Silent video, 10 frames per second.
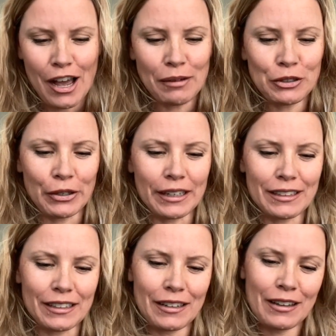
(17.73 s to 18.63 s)
I'm trying
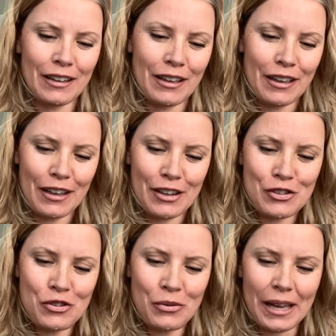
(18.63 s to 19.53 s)
a
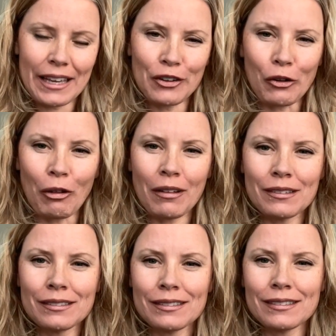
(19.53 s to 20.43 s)
new angle.
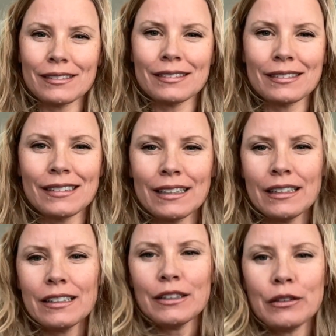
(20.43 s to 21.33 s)

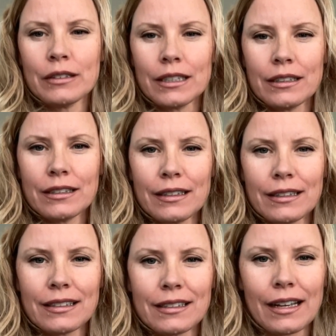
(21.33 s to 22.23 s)
You don't need to see
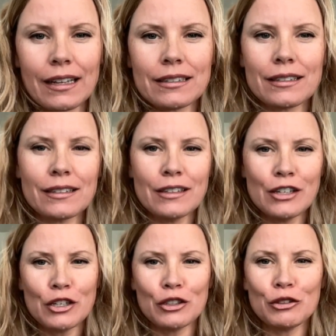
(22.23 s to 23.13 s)
the snacks.
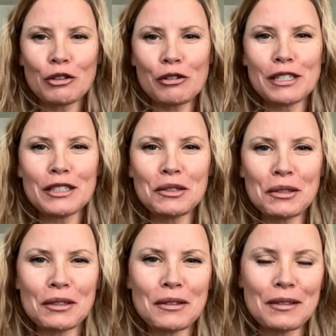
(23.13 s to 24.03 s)
You don't need to
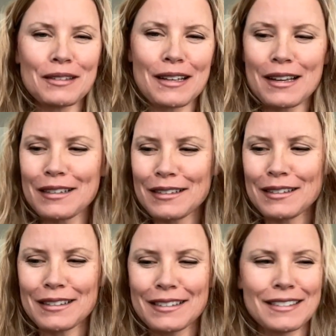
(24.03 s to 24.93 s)
see the
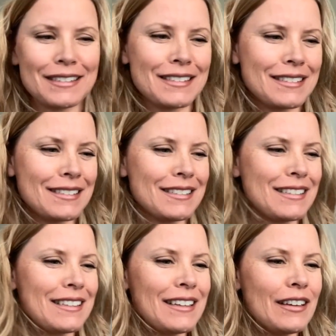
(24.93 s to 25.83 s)
snacks.
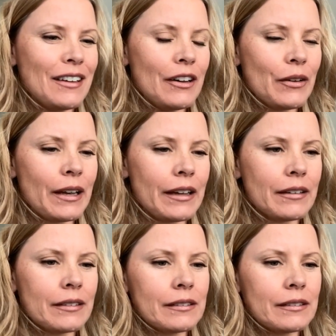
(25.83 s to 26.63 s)
Okay.